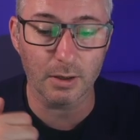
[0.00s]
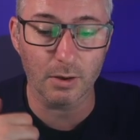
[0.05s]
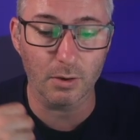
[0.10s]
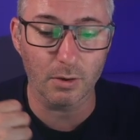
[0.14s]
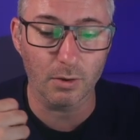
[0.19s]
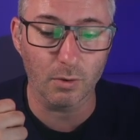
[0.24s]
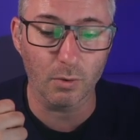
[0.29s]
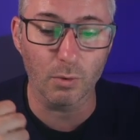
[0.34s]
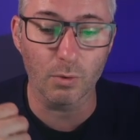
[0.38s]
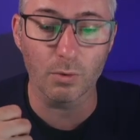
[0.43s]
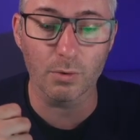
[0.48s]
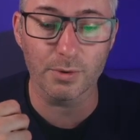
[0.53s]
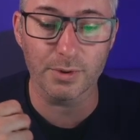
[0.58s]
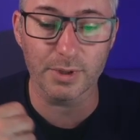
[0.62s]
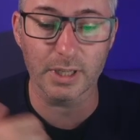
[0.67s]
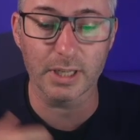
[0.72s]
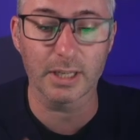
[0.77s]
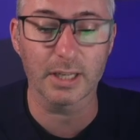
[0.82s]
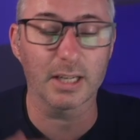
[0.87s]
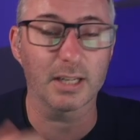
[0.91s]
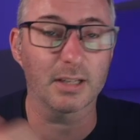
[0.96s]
or
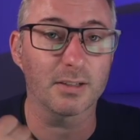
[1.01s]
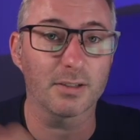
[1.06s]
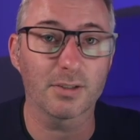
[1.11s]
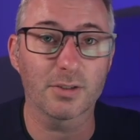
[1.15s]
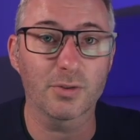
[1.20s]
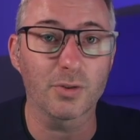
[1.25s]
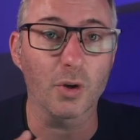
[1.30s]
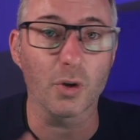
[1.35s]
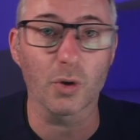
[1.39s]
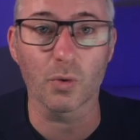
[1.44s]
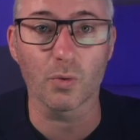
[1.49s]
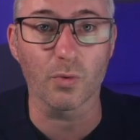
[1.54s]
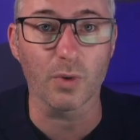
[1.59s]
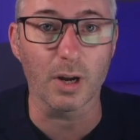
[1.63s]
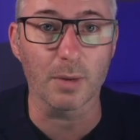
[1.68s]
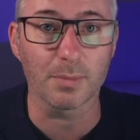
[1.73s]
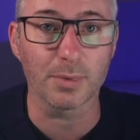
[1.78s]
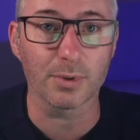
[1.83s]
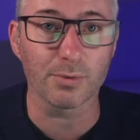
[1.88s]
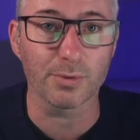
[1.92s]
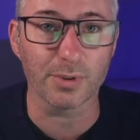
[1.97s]
the sternal
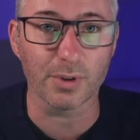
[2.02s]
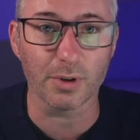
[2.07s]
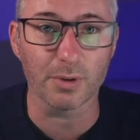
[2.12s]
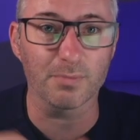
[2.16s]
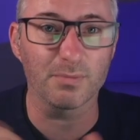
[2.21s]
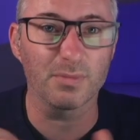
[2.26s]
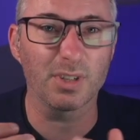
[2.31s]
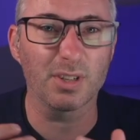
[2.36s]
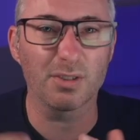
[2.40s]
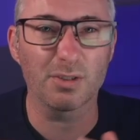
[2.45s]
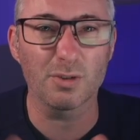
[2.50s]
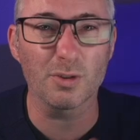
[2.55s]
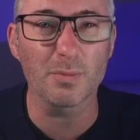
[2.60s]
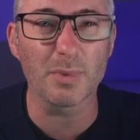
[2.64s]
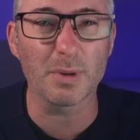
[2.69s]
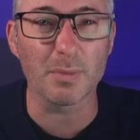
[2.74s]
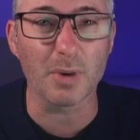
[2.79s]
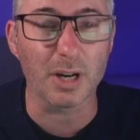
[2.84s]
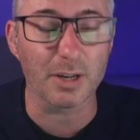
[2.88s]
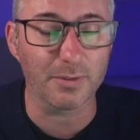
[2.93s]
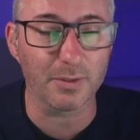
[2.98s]
rub, although do be
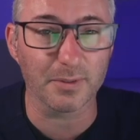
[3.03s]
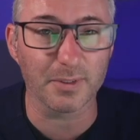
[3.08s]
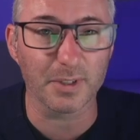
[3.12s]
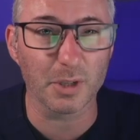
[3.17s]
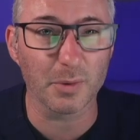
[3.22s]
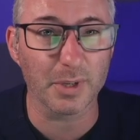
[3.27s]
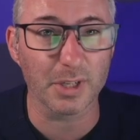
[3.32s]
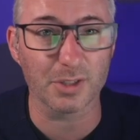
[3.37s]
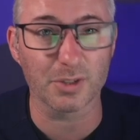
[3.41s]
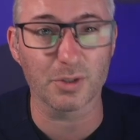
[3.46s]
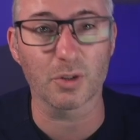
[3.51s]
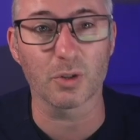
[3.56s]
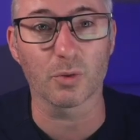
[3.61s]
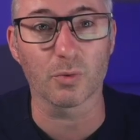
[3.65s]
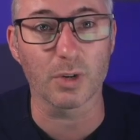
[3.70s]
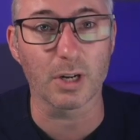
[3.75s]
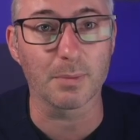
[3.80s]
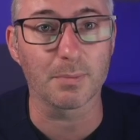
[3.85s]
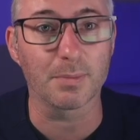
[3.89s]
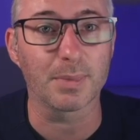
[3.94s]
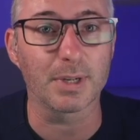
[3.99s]
mindful if you're doing a sternal
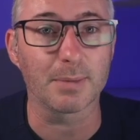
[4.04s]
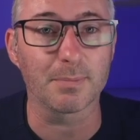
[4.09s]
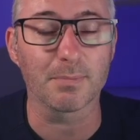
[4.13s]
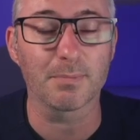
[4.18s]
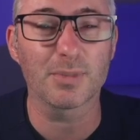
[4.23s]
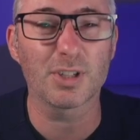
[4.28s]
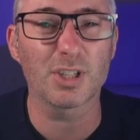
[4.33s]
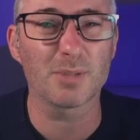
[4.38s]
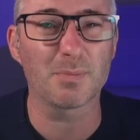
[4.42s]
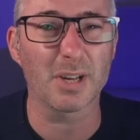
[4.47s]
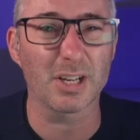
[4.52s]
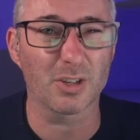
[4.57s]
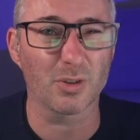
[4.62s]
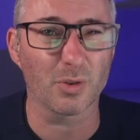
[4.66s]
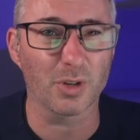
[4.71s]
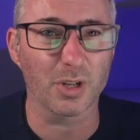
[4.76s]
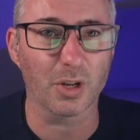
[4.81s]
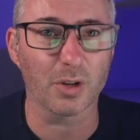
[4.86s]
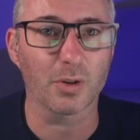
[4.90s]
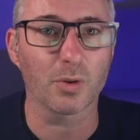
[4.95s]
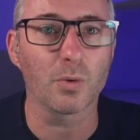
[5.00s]
rub, just make sure
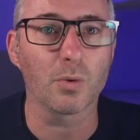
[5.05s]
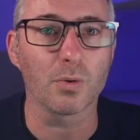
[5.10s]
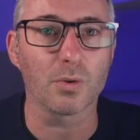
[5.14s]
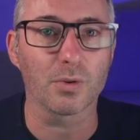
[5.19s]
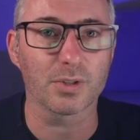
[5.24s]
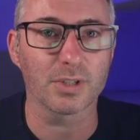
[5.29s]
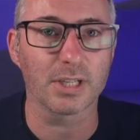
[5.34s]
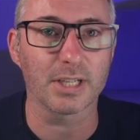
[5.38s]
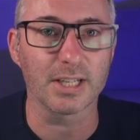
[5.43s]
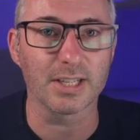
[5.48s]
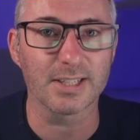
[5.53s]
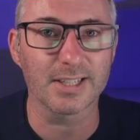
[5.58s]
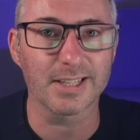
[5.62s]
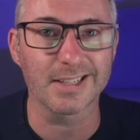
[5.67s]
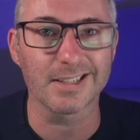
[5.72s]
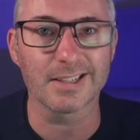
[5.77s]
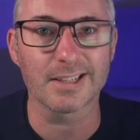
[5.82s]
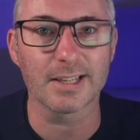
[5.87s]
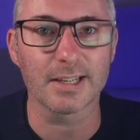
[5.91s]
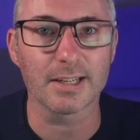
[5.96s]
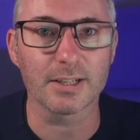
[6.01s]
you don't cause any
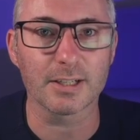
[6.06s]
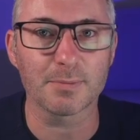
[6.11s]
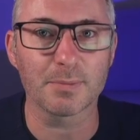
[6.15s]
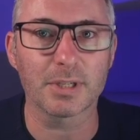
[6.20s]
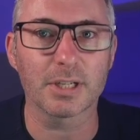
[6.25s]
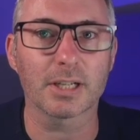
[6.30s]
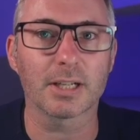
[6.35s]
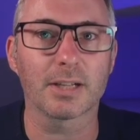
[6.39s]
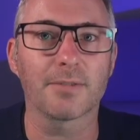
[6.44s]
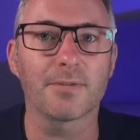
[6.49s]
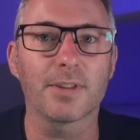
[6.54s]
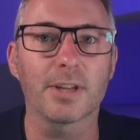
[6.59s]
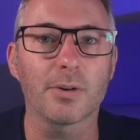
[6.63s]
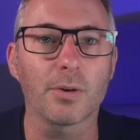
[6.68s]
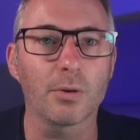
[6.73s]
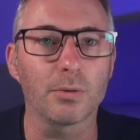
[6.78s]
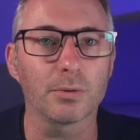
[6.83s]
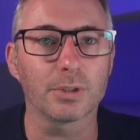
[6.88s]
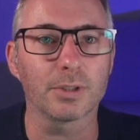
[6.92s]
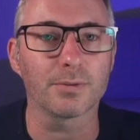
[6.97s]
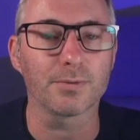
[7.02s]
skin tears, particularly if they're
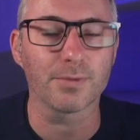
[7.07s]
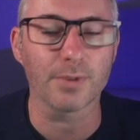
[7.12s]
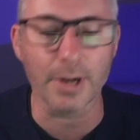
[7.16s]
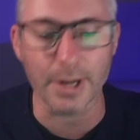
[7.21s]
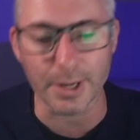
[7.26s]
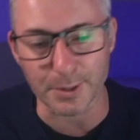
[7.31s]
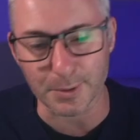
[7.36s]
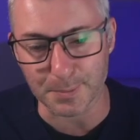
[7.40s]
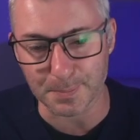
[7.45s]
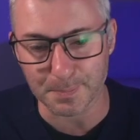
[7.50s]
old and frail.